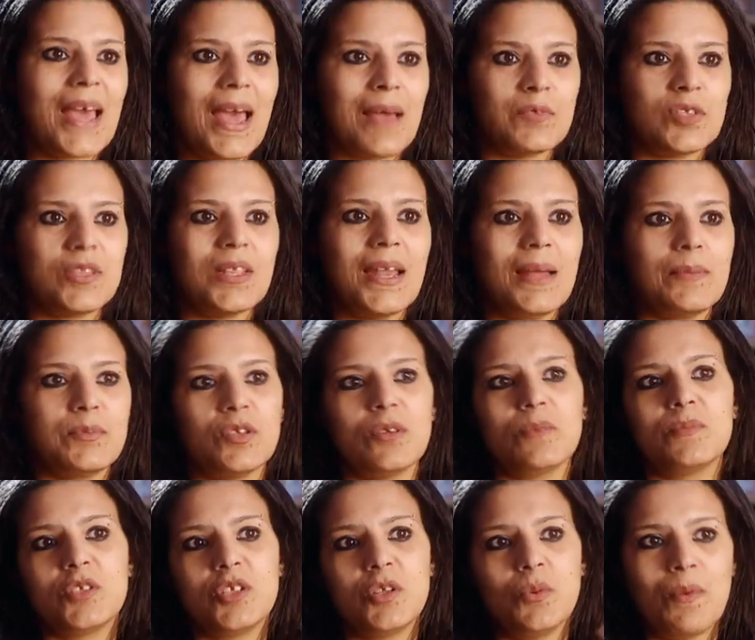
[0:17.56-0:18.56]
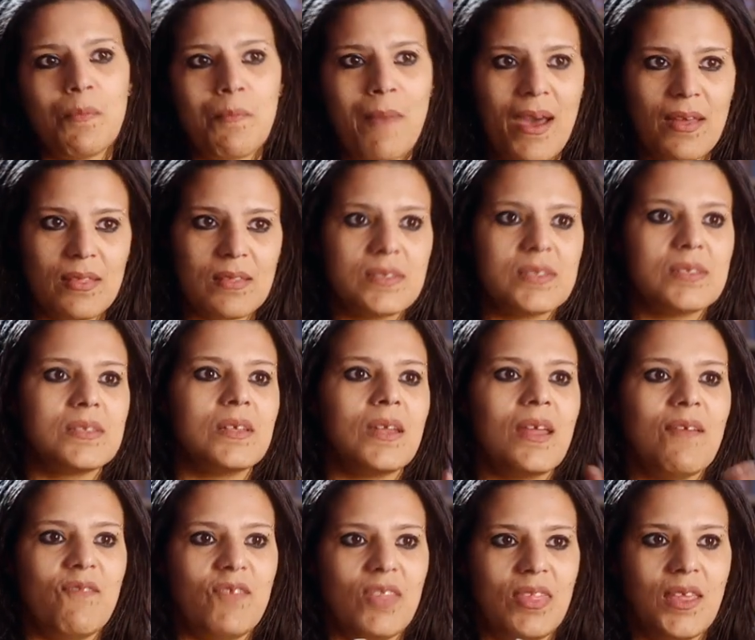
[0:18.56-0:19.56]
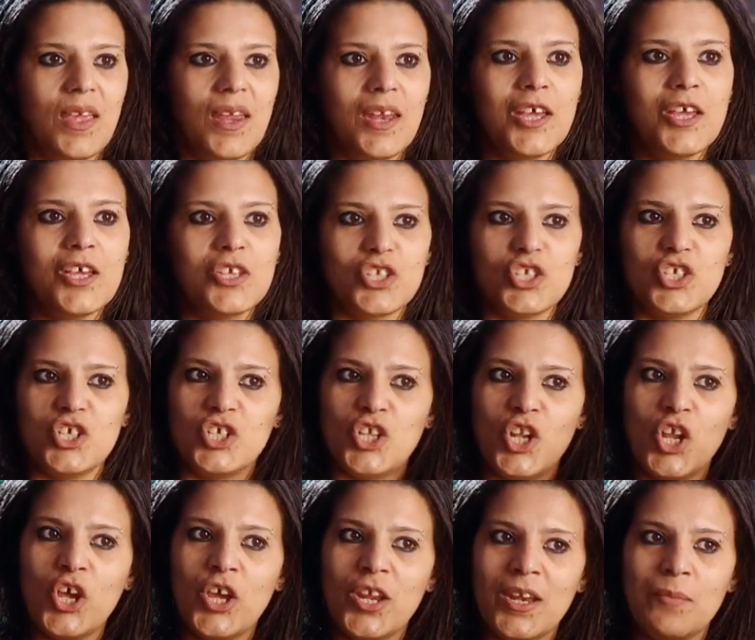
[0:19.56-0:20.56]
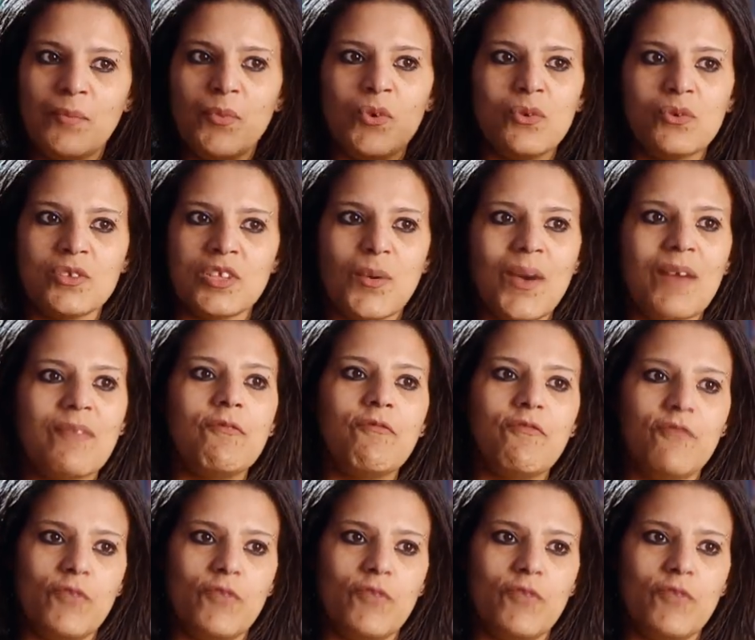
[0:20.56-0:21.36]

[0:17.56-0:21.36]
games on the laptop to do with maths and everything, so she's learning but also having